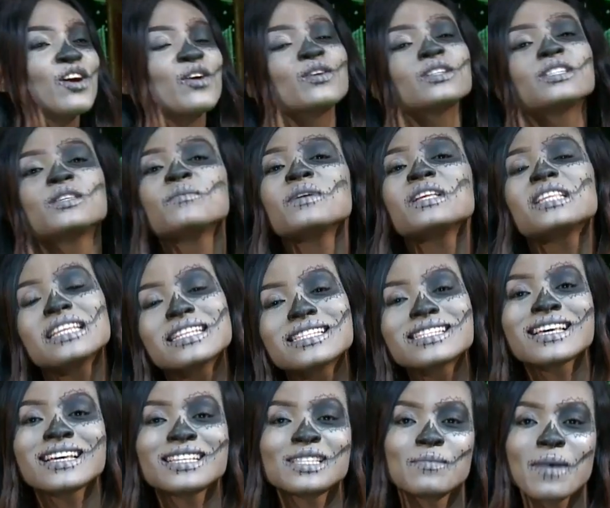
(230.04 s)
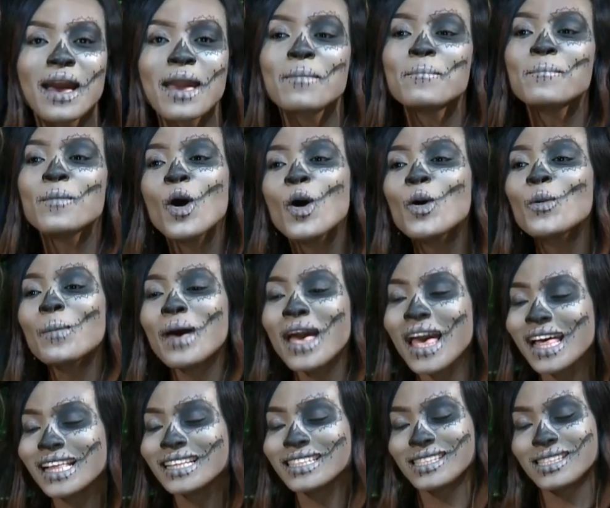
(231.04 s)
But to me, this is my
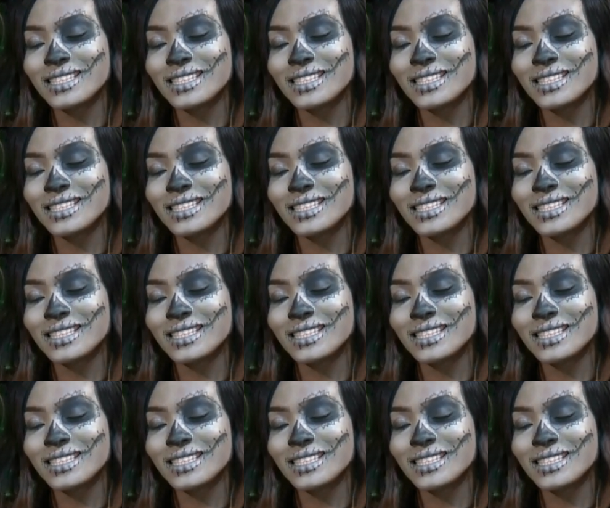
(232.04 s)
moment.